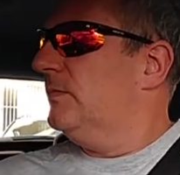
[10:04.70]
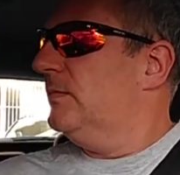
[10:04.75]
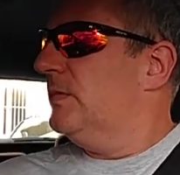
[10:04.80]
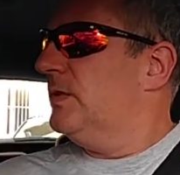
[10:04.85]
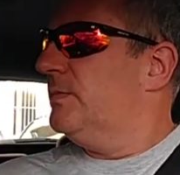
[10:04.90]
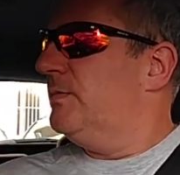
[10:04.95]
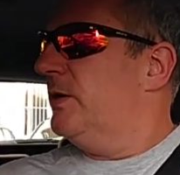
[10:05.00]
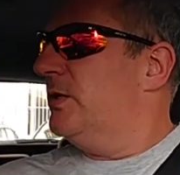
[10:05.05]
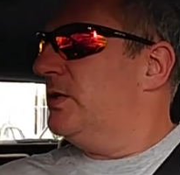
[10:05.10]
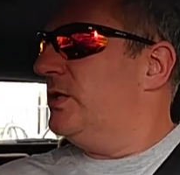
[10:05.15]

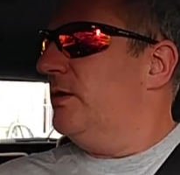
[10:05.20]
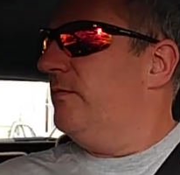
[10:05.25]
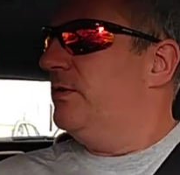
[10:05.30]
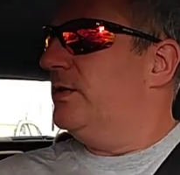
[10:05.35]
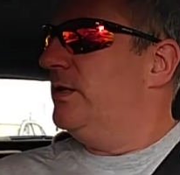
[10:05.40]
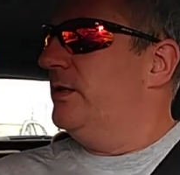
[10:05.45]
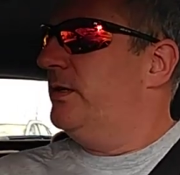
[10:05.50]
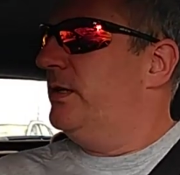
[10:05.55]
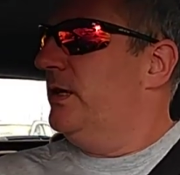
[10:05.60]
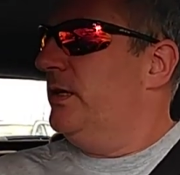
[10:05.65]
Especially if
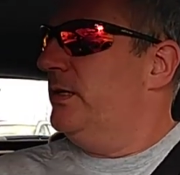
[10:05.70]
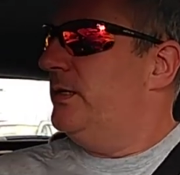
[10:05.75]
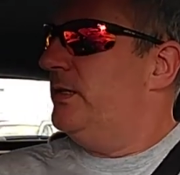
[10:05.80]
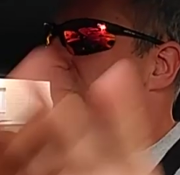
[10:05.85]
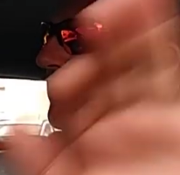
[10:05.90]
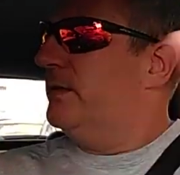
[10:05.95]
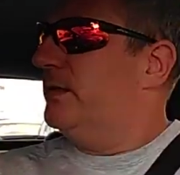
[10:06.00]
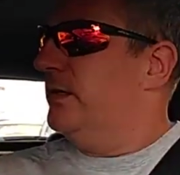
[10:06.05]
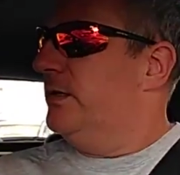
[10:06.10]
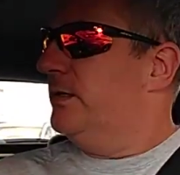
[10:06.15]
it's a
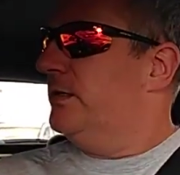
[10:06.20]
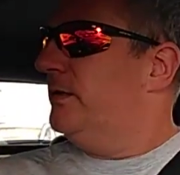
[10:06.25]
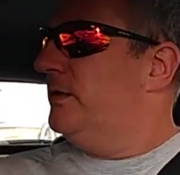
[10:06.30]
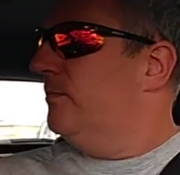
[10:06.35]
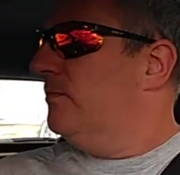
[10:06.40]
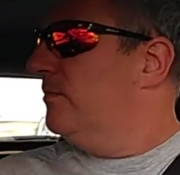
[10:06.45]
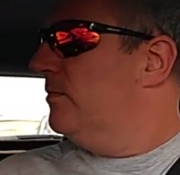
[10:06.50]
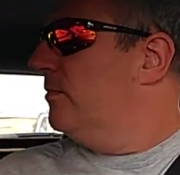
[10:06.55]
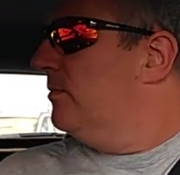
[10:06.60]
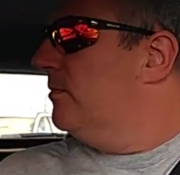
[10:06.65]
decent system.